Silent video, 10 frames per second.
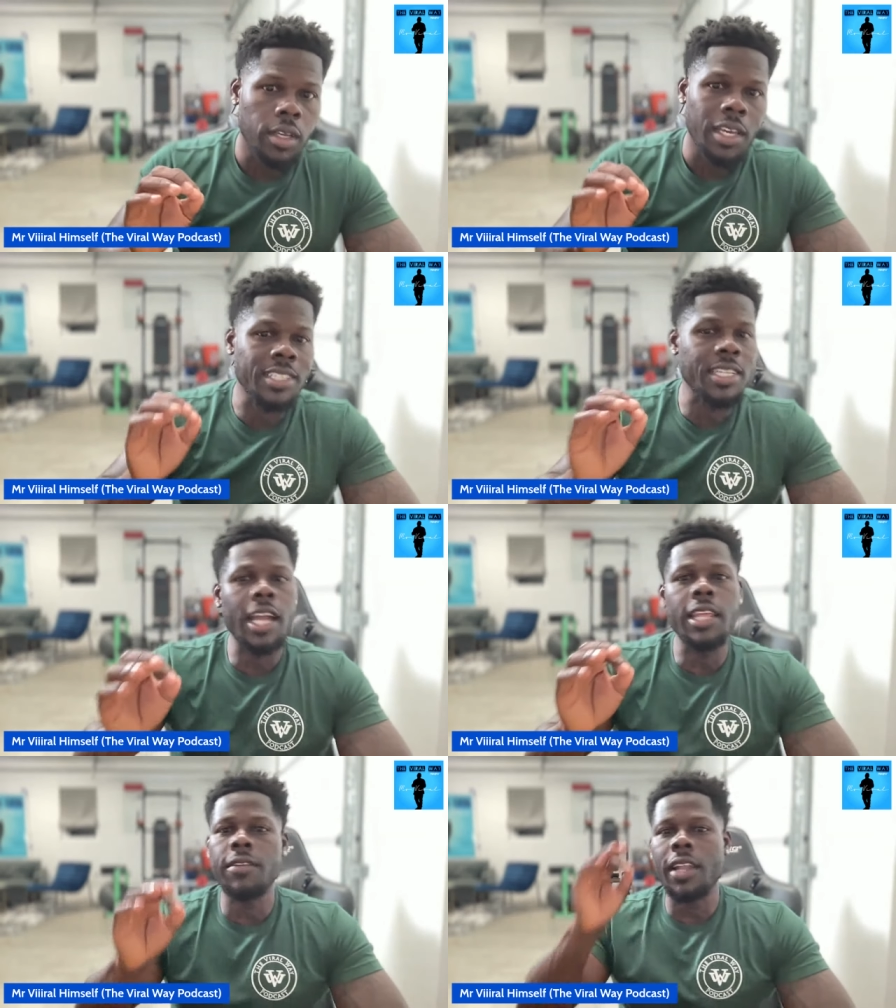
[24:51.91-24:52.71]
It's
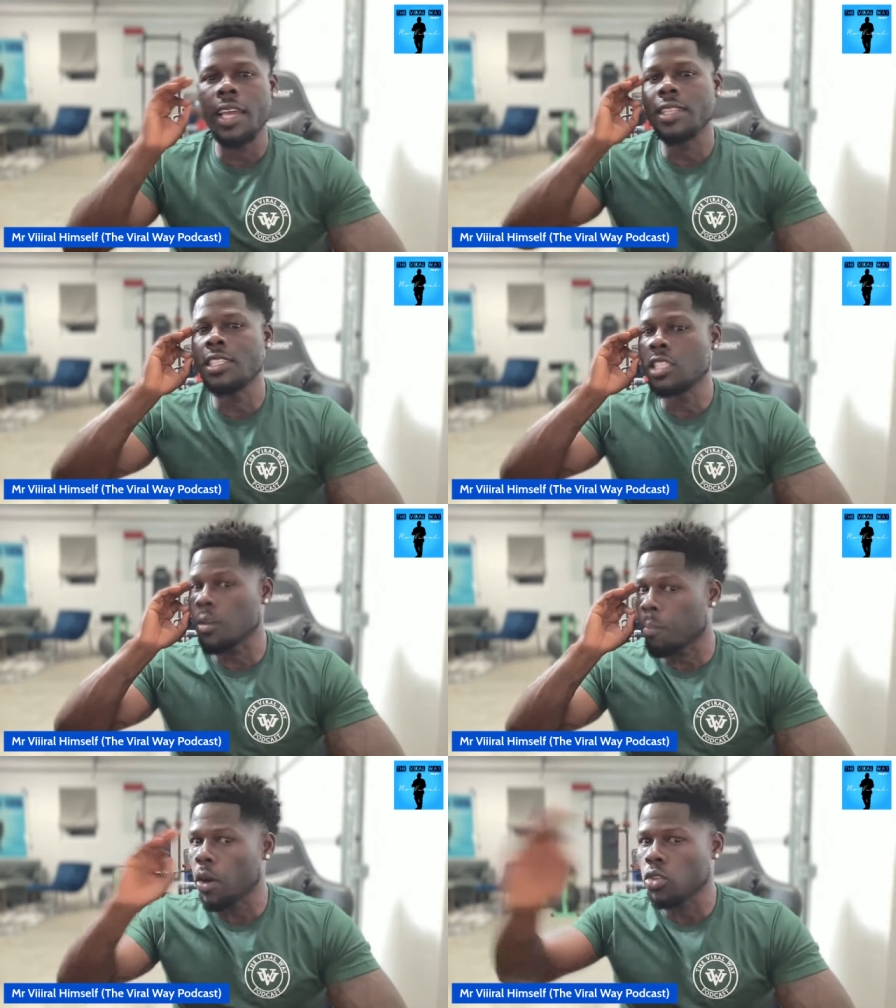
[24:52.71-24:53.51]
not even like this is a
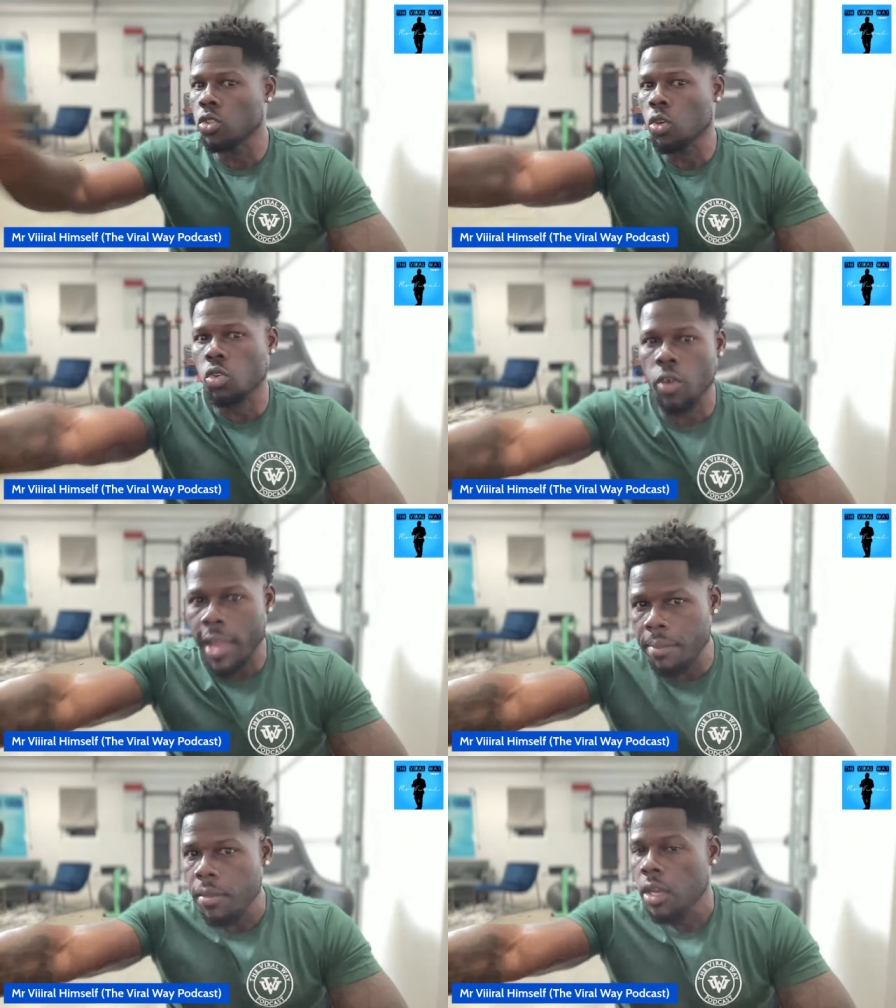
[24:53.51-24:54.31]
personal
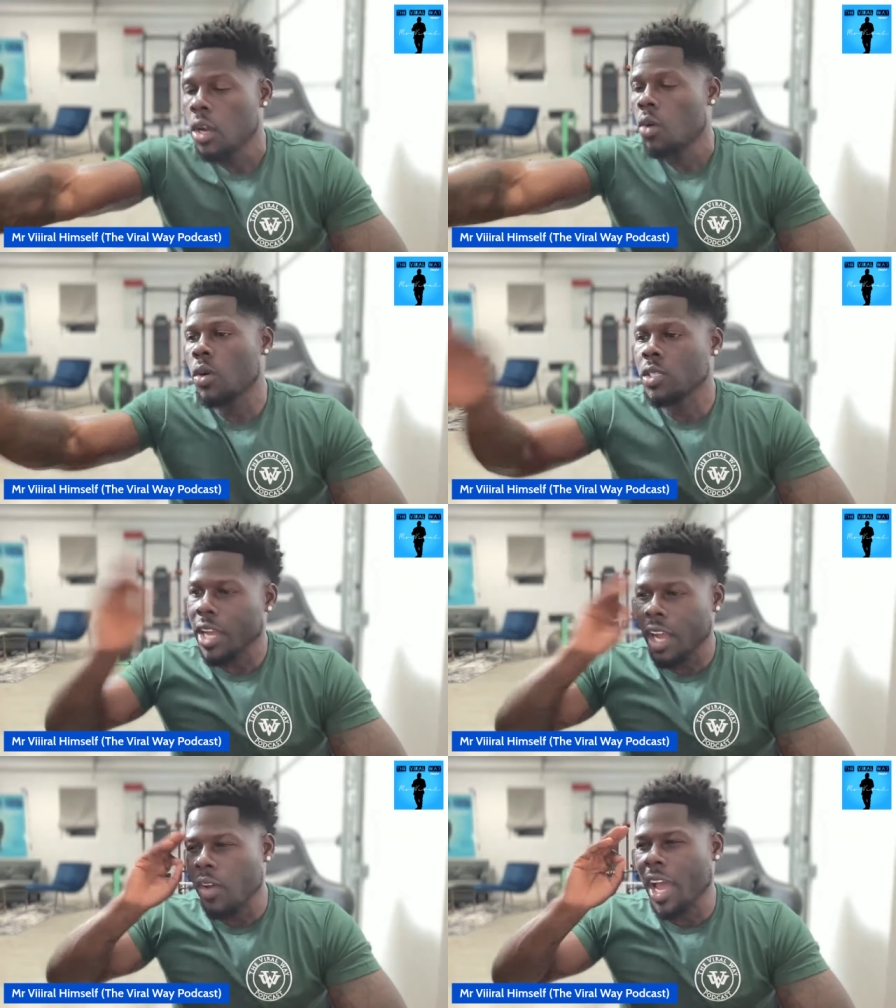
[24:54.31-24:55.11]
gripe where it's
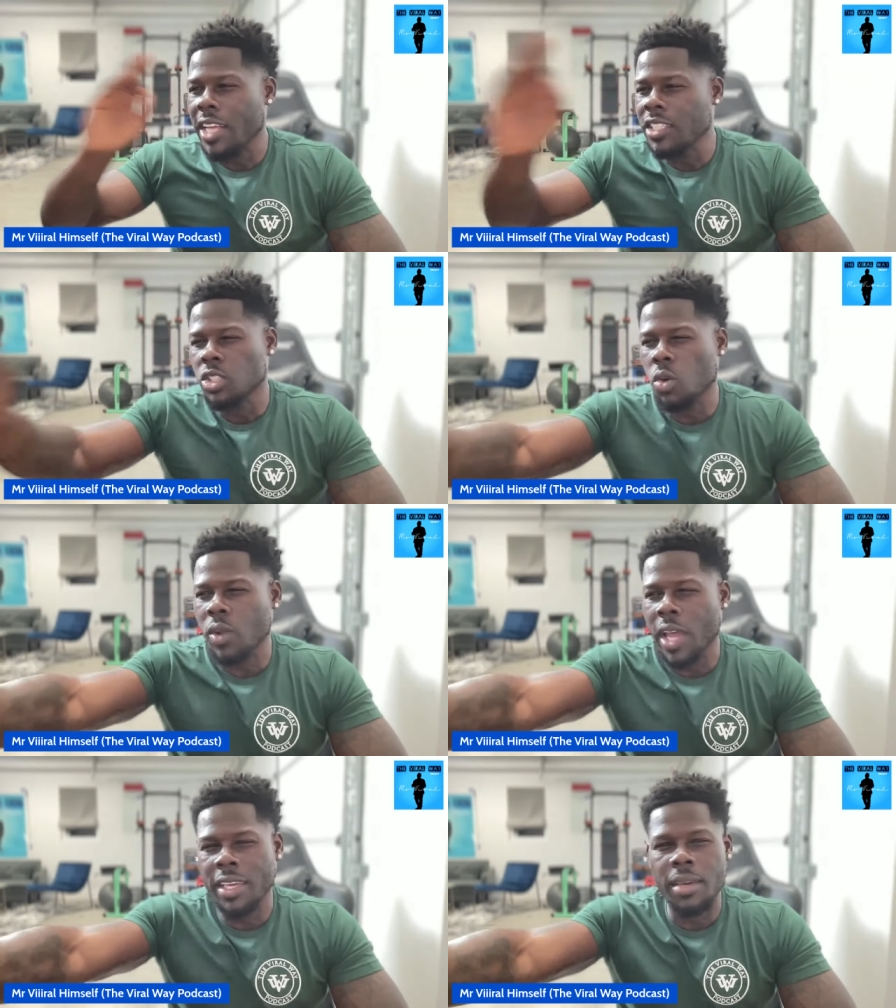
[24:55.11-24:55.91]
like, okay, I just don't
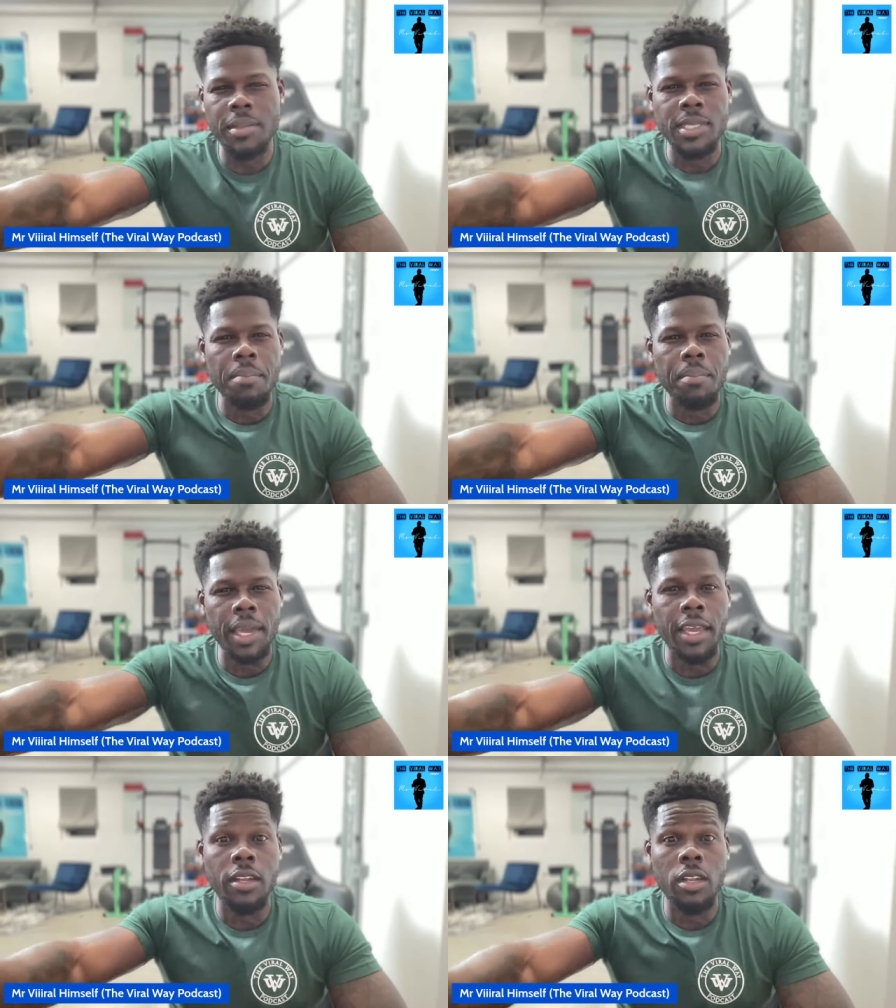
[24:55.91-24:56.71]
like him as a
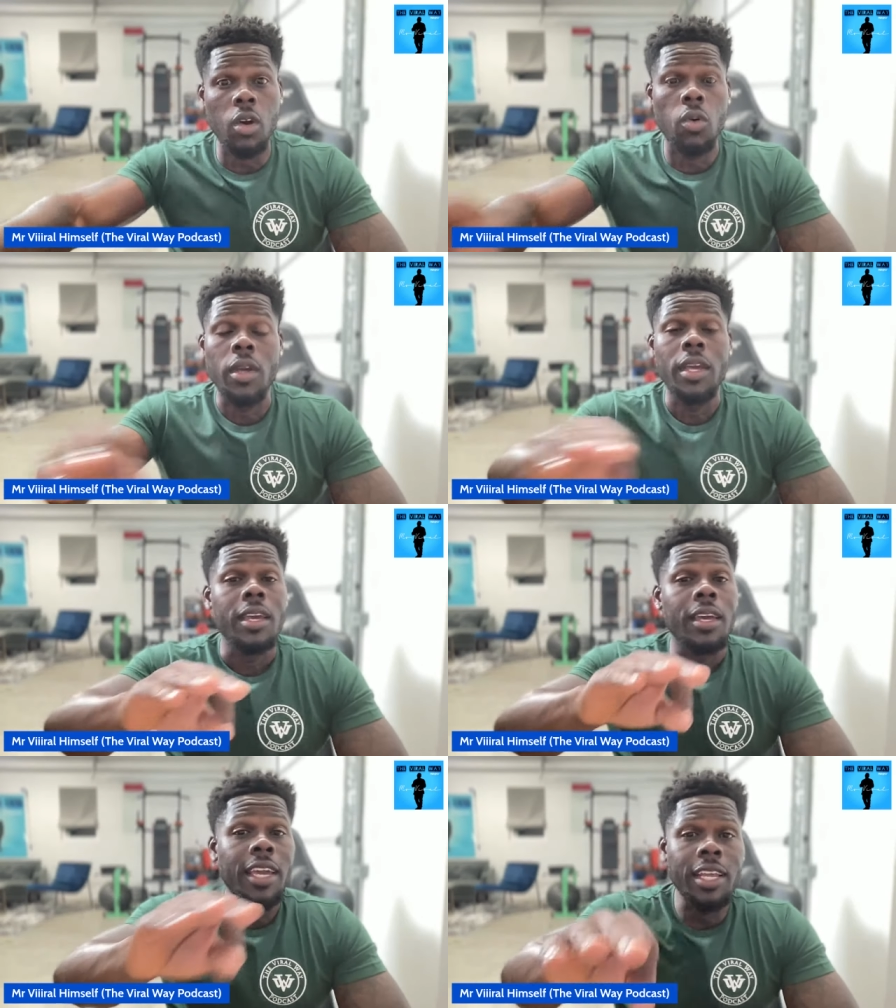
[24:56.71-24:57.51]
man. No,
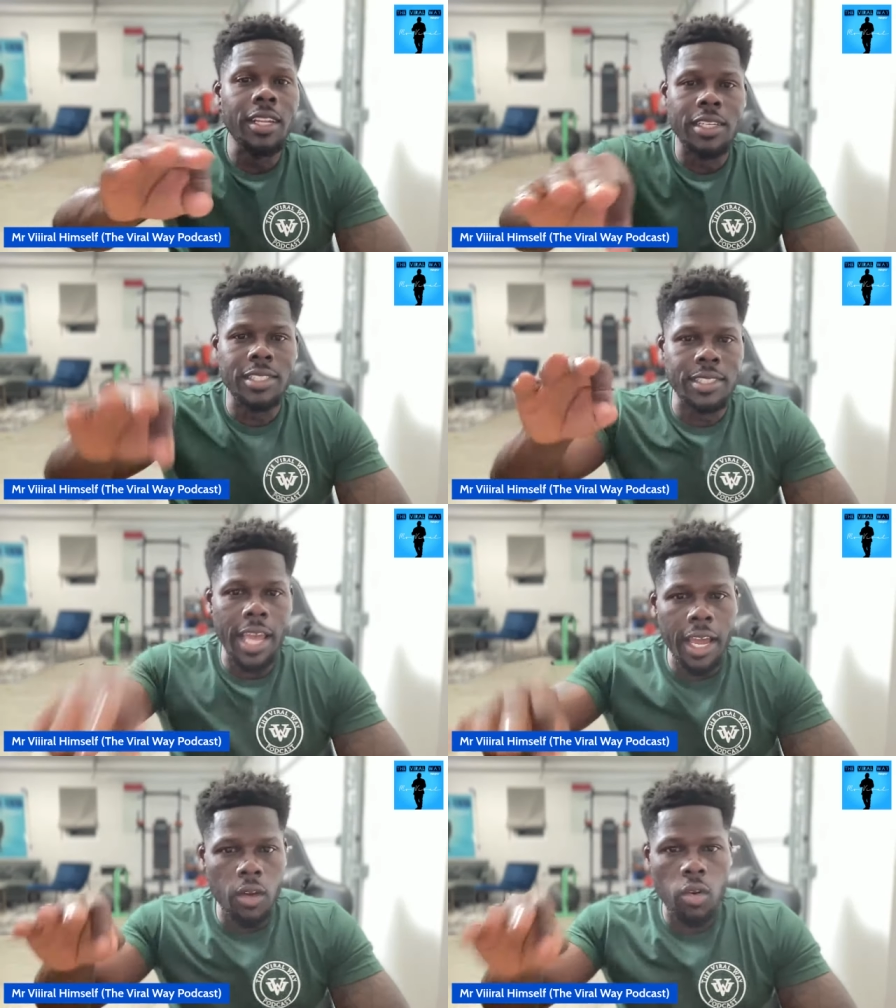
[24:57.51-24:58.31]
he looks
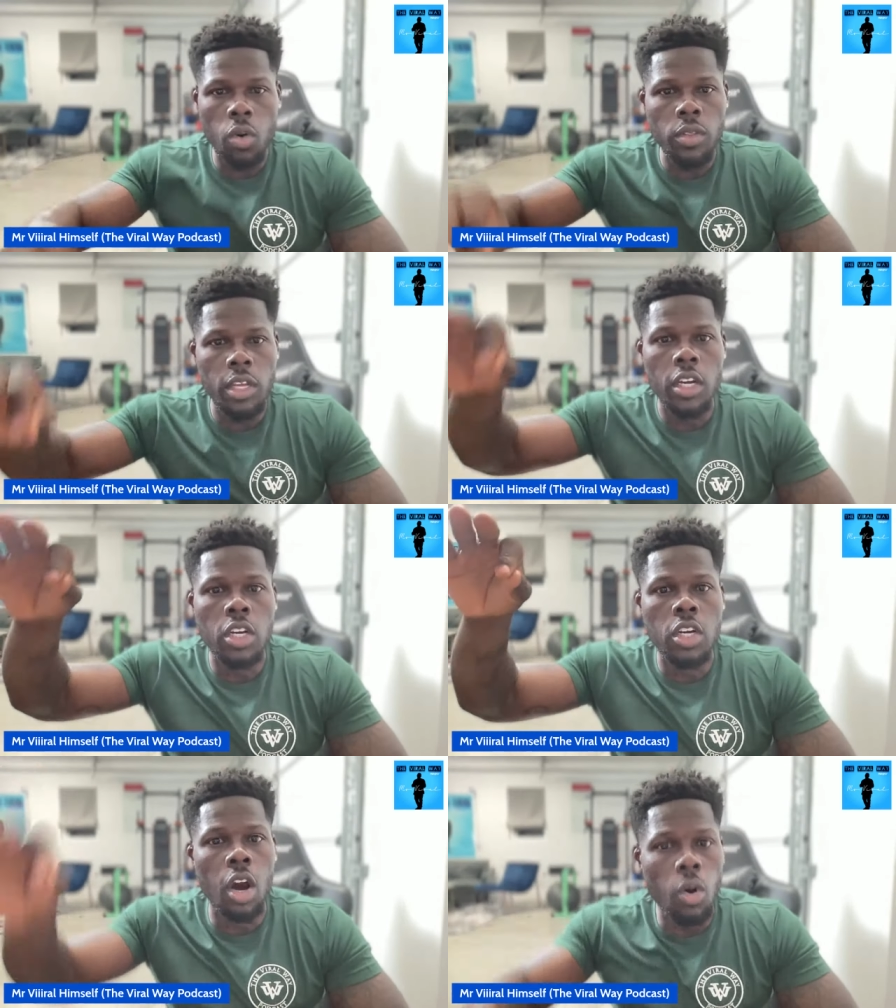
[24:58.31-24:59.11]
down on the
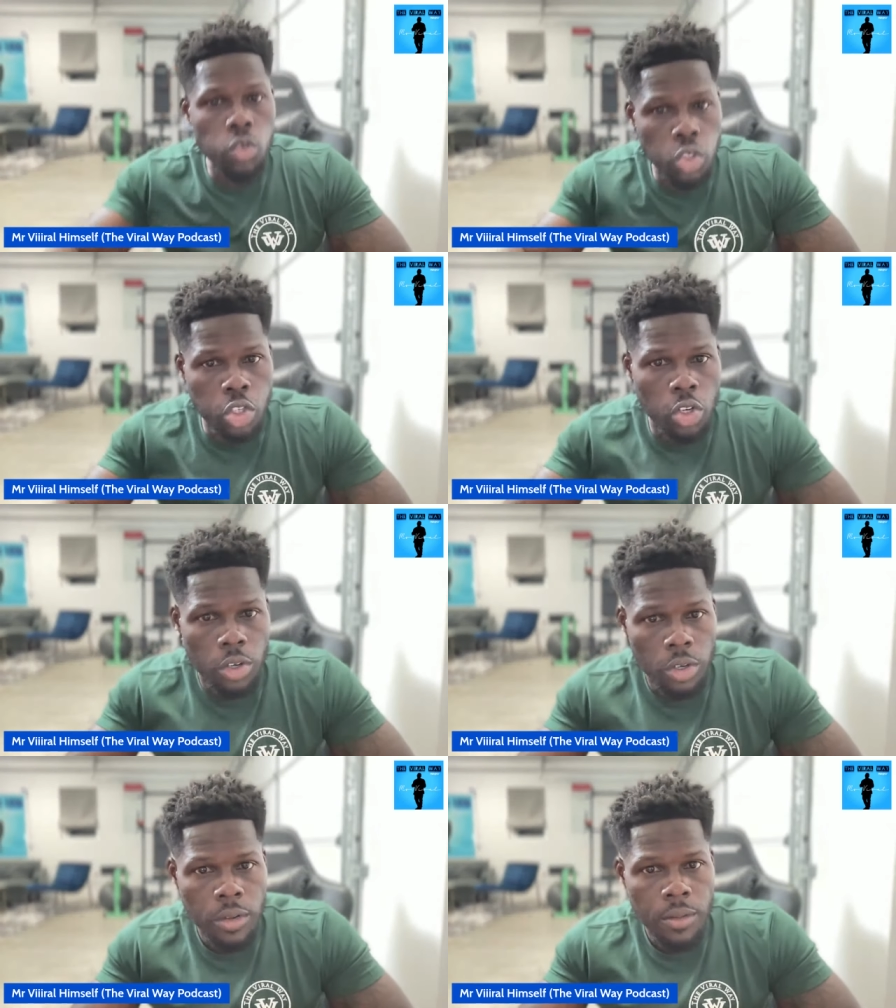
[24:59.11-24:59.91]
culture.